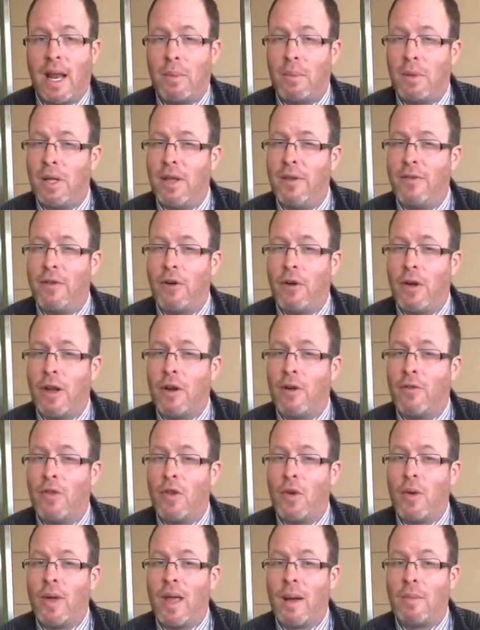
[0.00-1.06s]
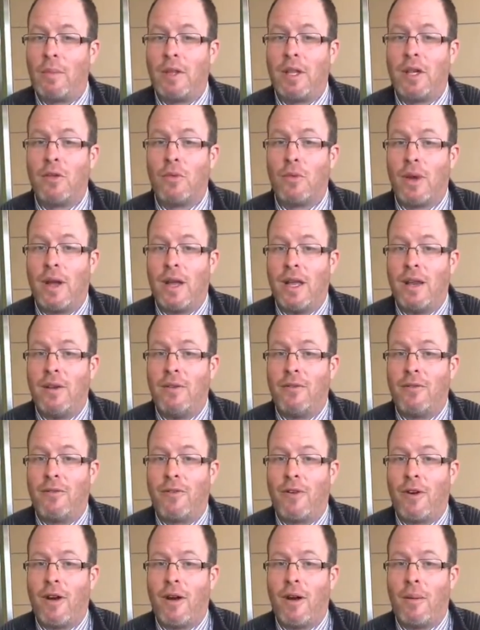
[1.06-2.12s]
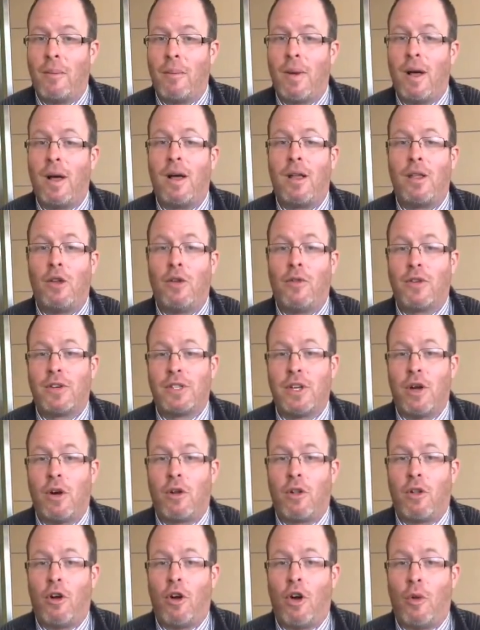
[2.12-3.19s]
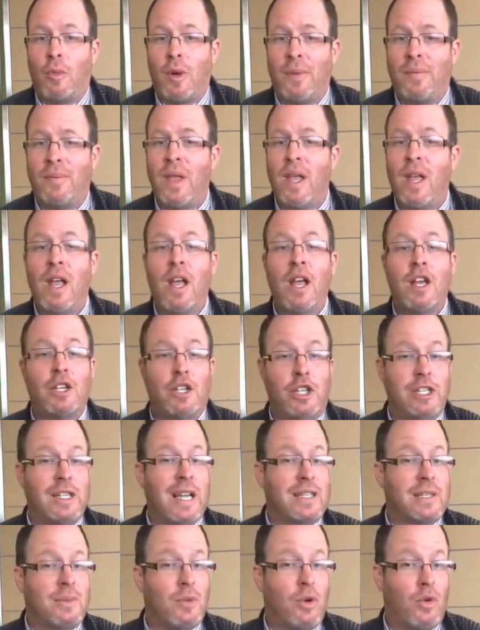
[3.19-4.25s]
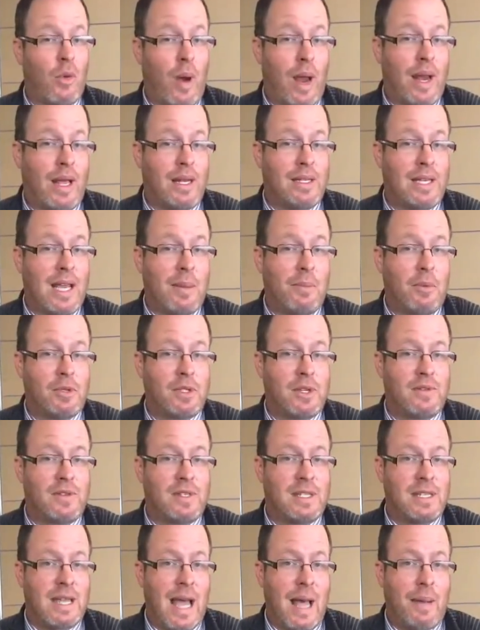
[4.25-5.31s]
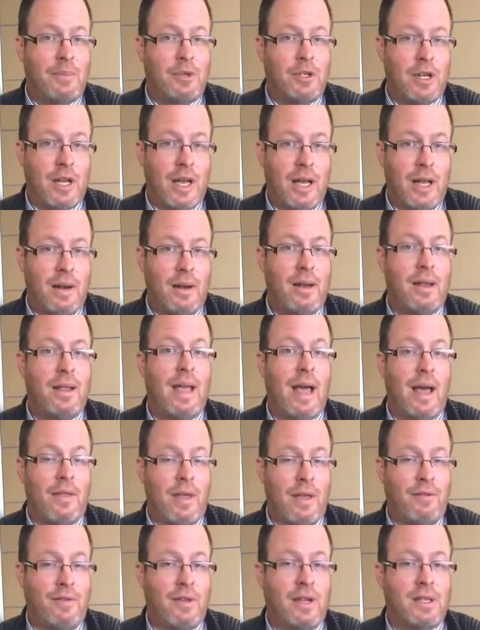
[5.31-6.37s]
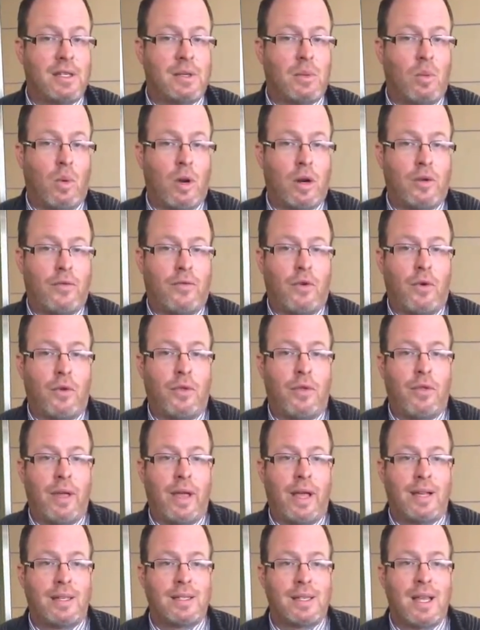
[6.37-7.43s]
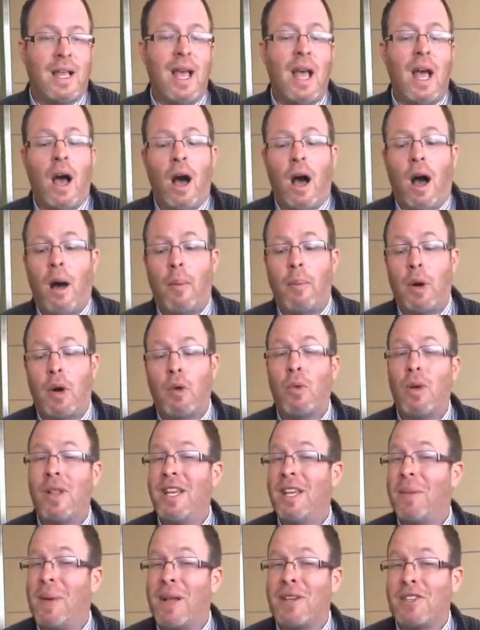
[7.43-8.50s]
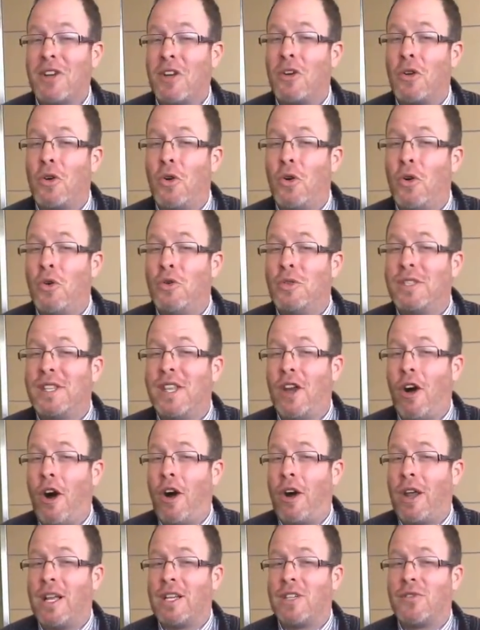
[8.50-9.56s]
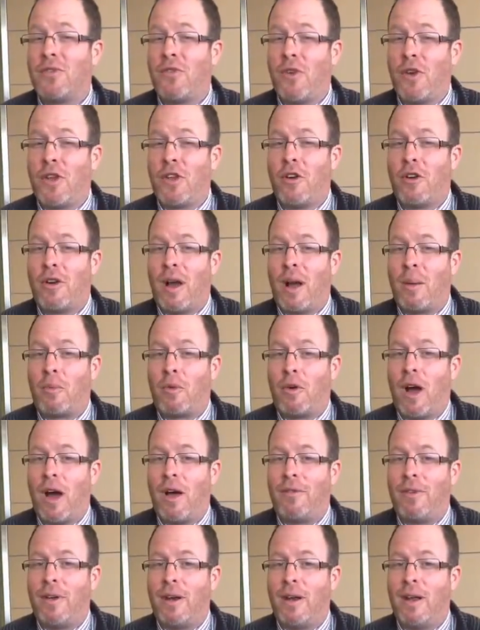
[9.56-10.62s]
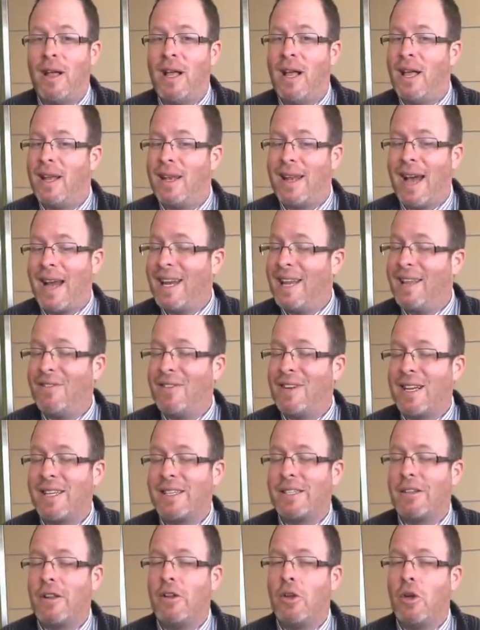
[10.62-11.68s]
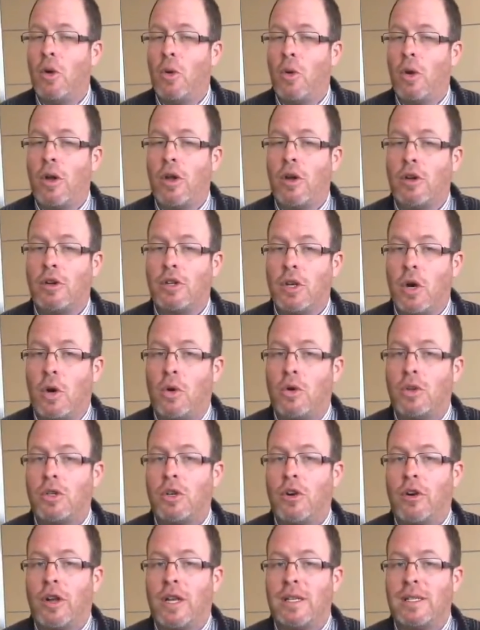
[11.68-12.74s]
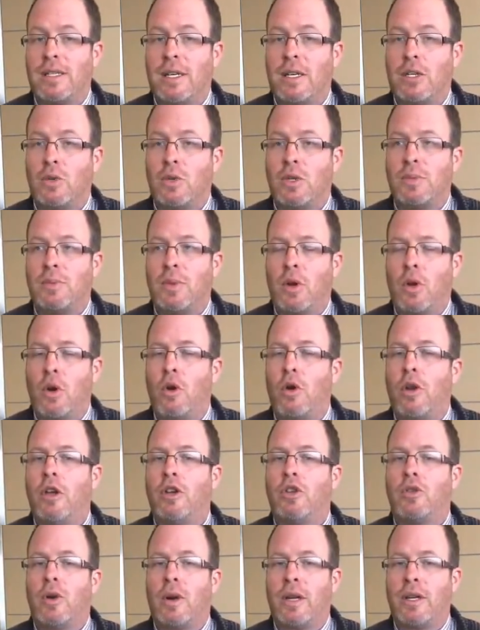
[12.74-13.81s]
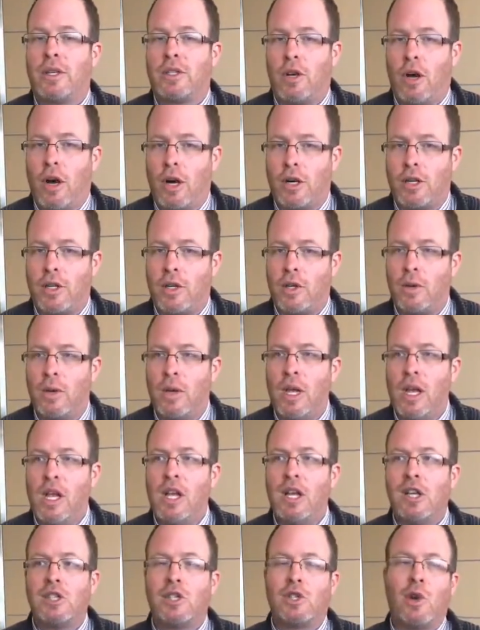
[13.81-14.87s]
I believe you're interviewing Emily Reed from mm. uh, hmm. University of Oklahoma. Mm -hmm. She's got some great examples okay, of Snapchat. Yeah, they've done some wonderful things. Uh, but it really depends on who's the audience for your nonprofit. Yeah. Not even necessarily who are your donors or your constituents, but who are you trying to talk to. Hmm.